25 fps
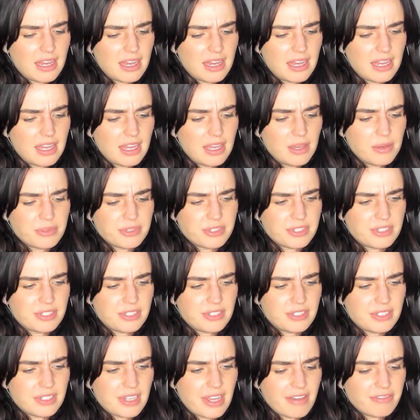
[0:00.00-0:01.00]
it
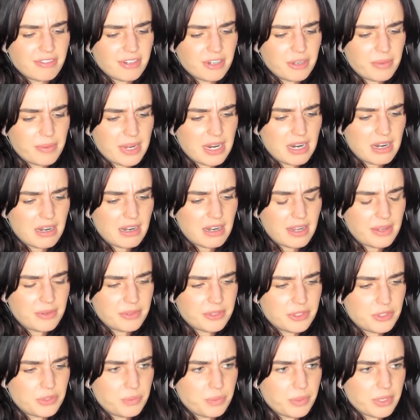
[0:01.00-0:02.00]
was everywhere, and I
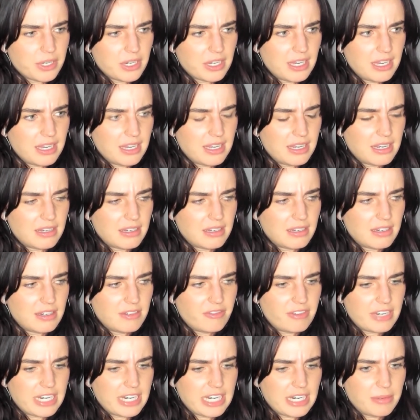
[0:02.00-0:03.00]
was working in an
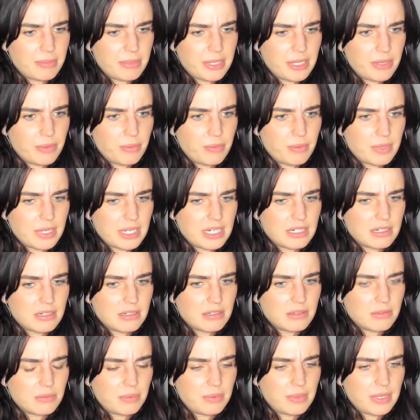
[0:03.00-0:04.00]
environment
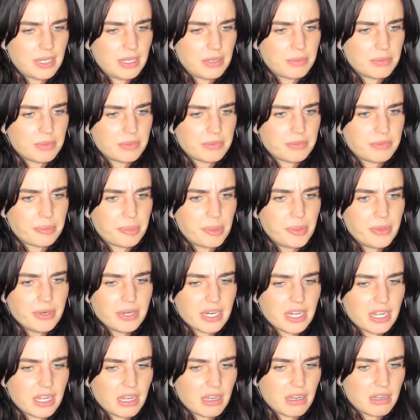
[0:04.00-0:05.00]
where we were
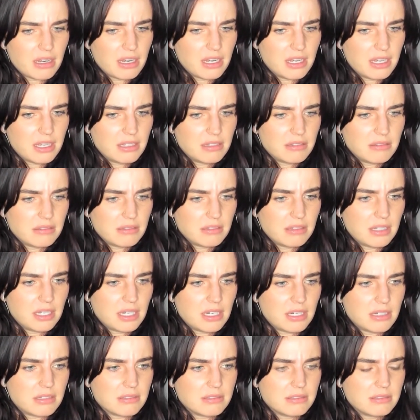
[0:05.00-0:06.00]
reporting on it, you
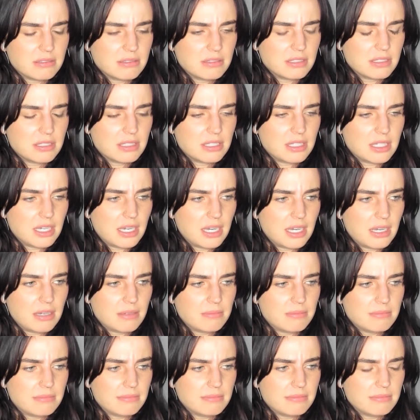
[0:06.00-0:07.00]
know. I
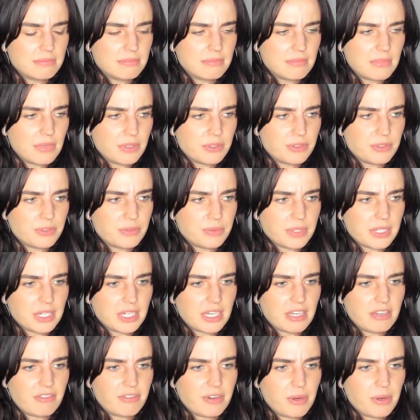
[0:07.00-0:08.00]
was
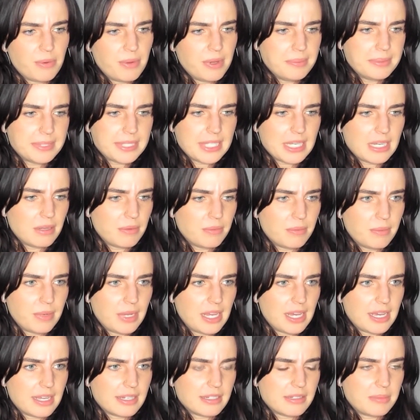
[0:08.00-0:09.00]
working for a website, and we
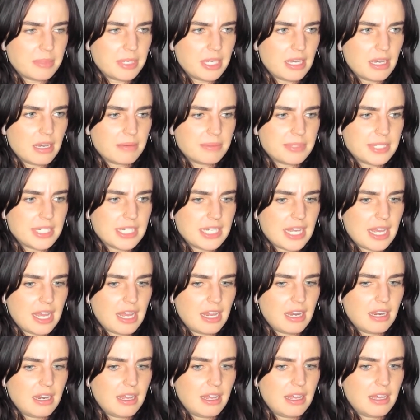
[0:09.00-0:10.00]
had to be up to
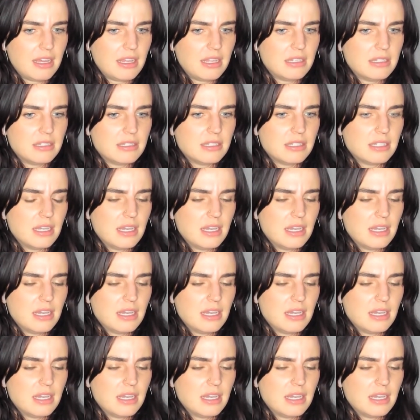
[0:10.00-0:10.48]
date, and